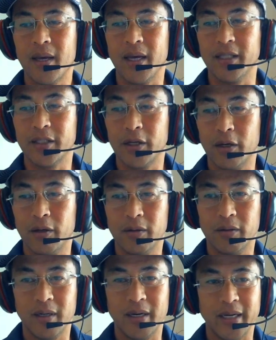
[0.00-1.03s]
And
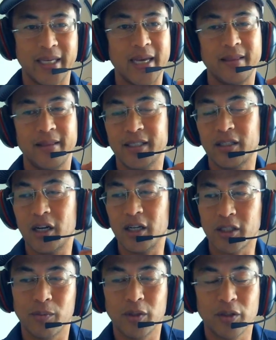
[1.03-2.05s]
so again, this
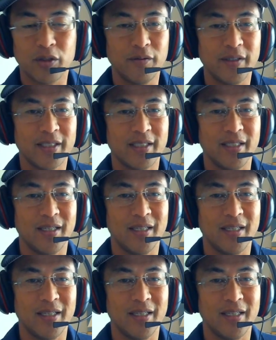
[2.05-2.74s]
customer service